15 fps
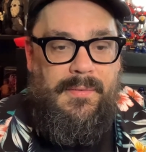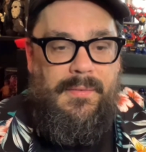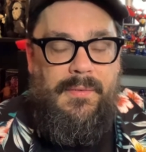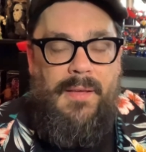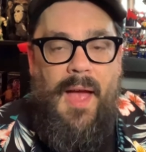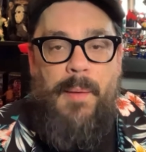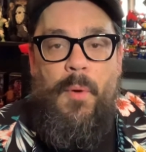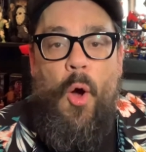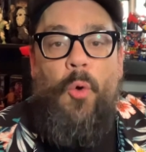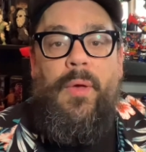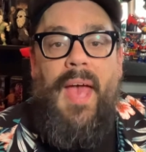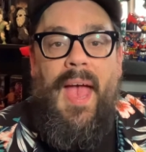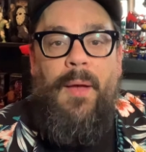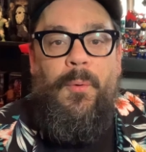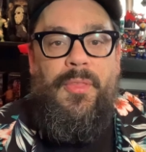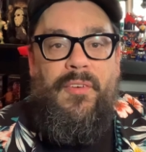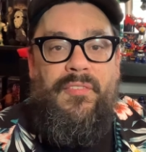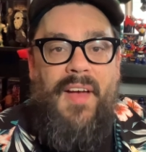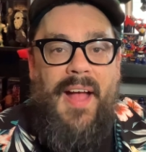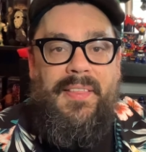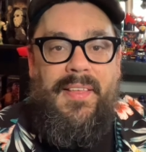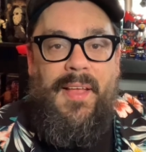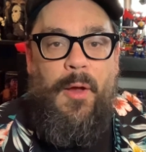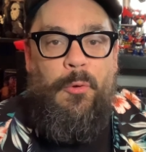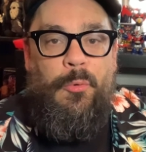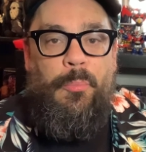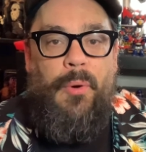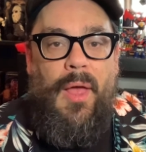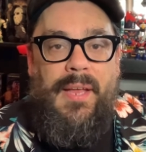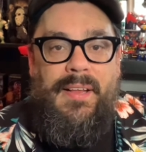I'm okay with the fact that I will
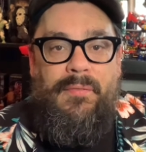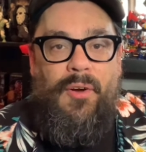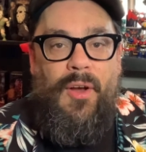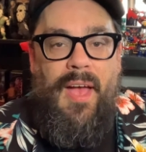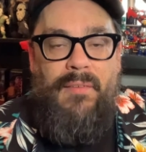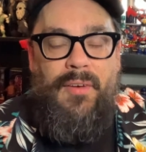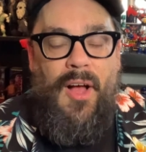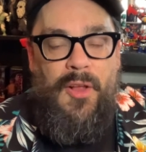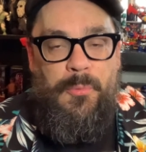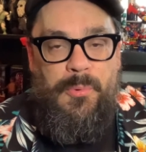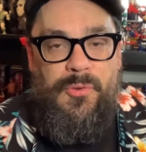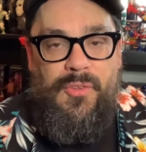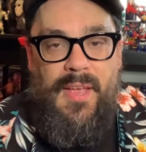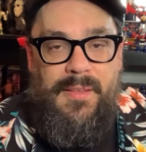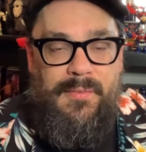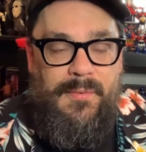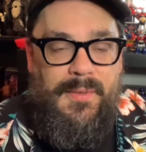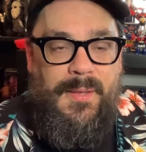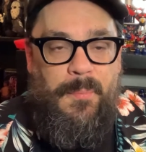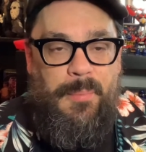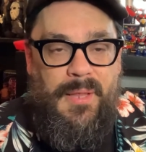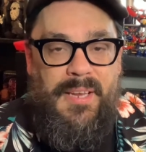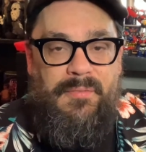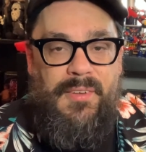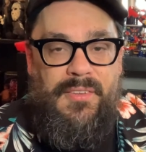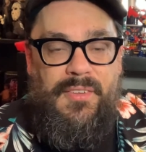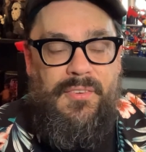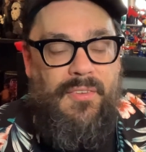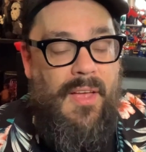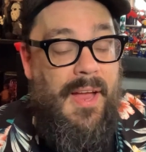probably never have 100% complete
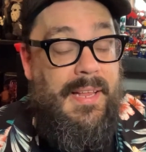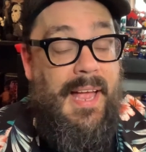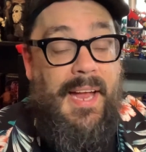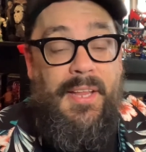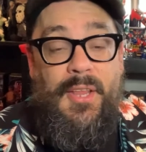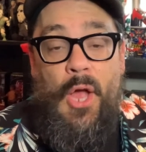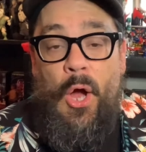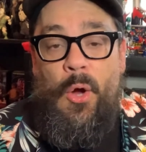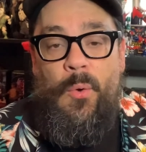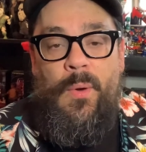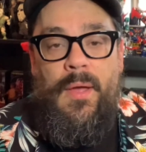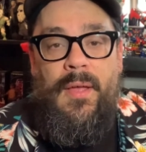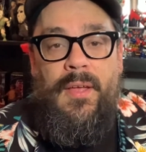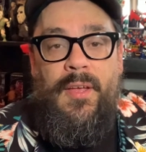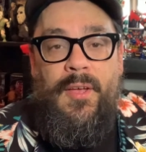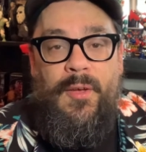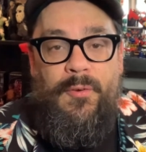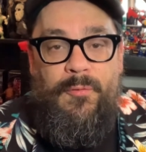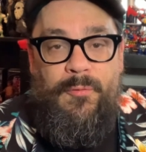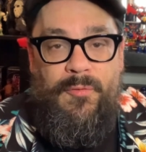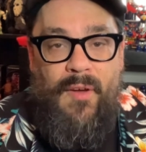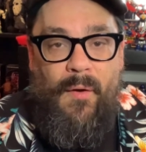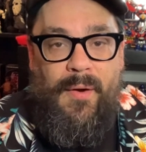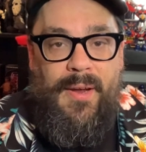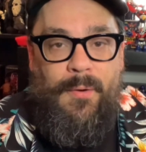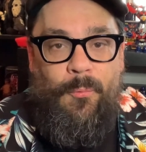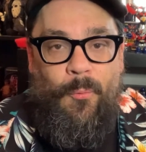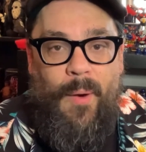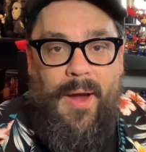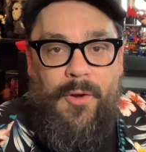vintage line. I know very
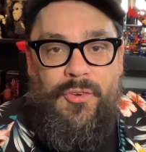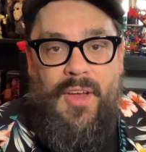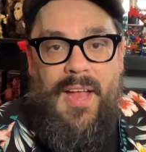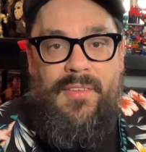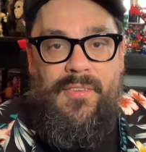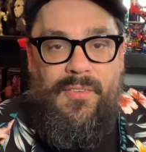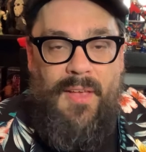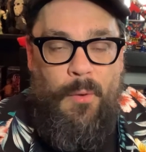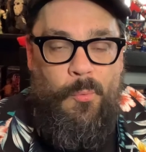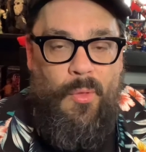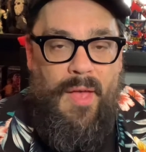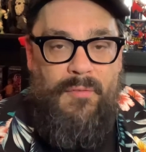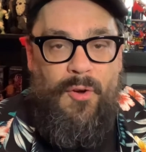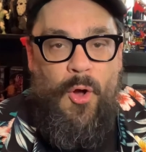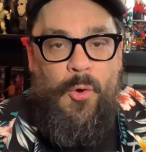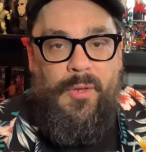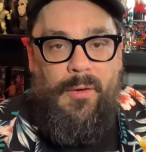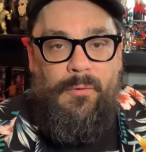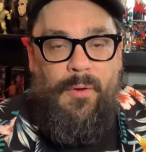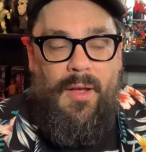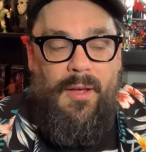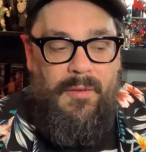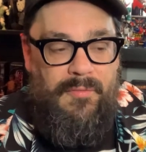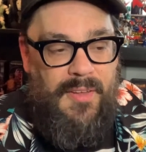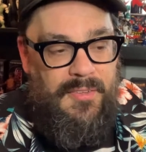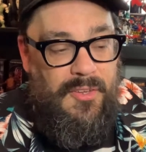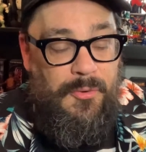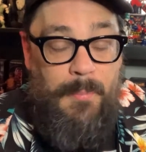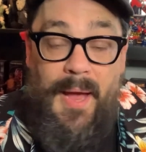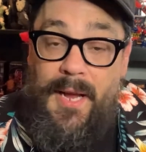rare chances I will ever own a
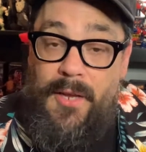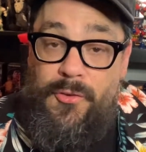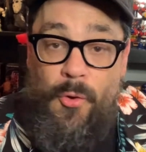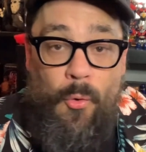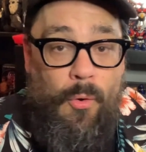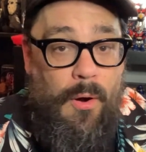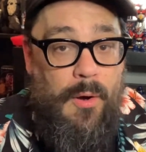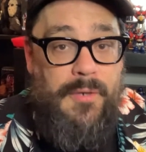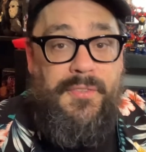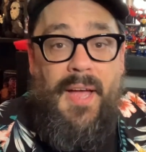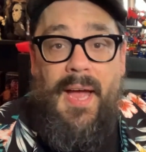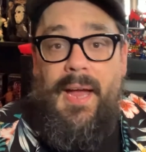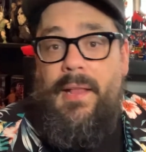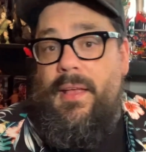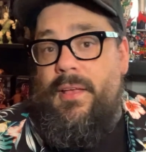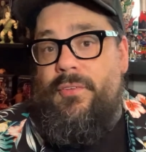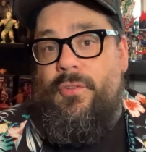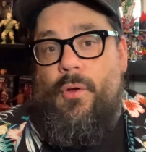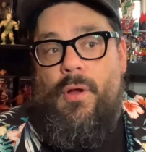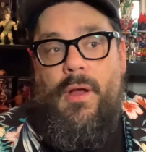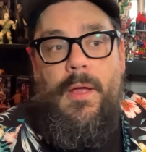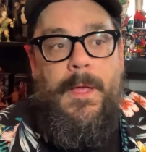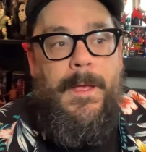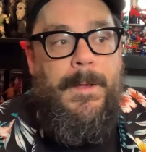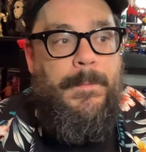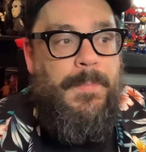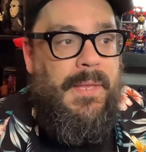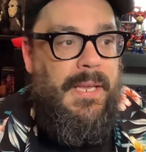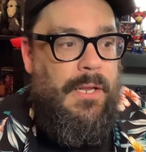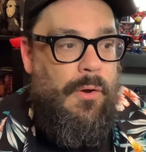vintage Megator or Titus or,
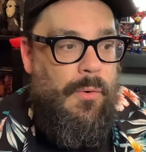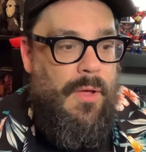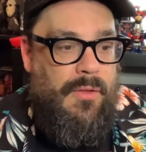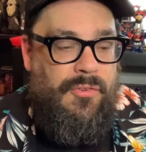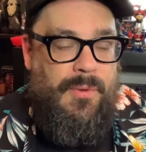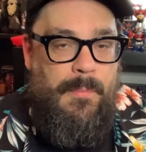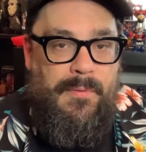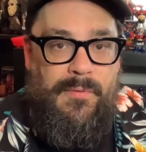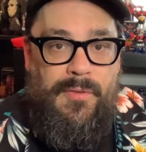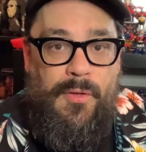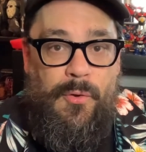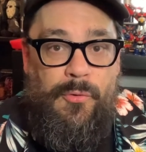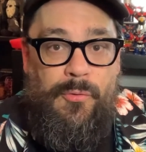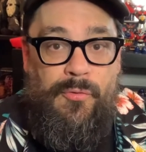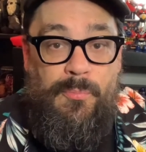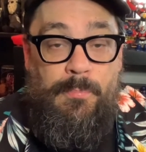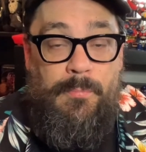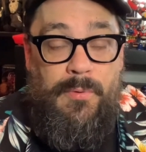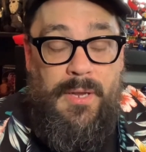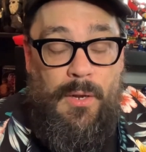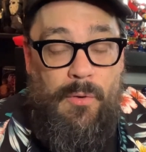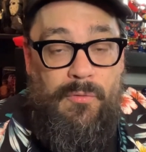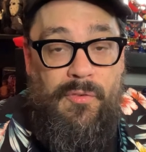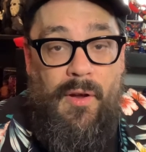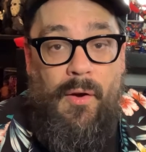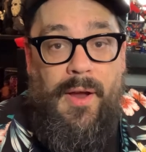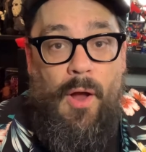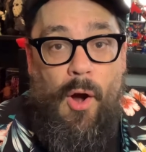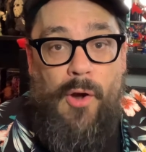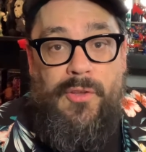some of those,
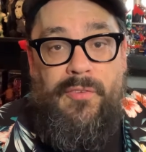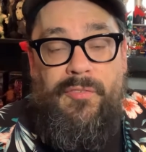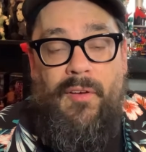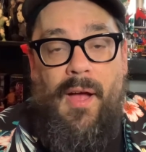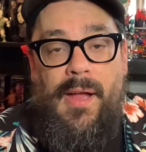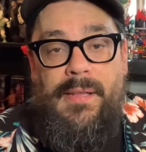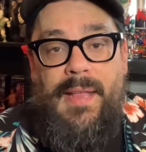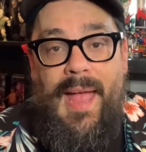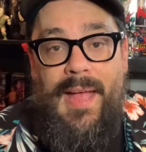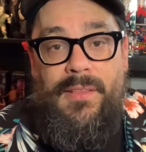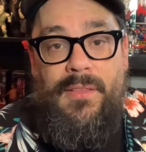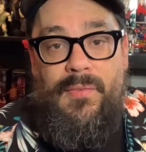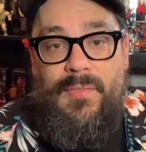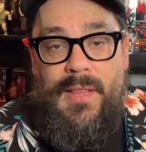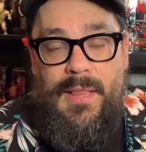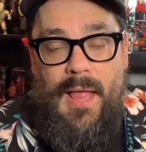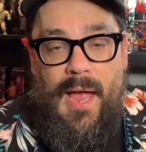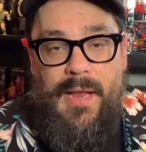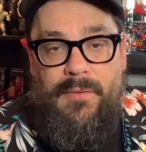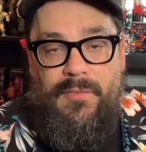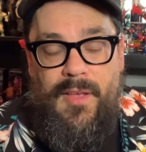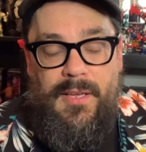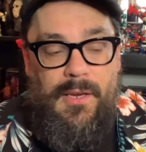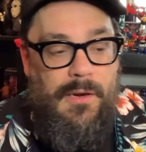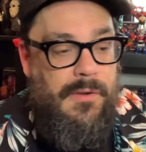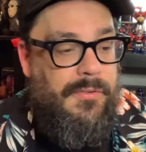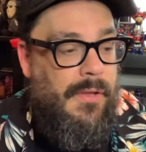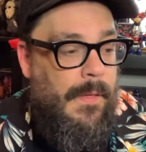very hard to find end of the line figures.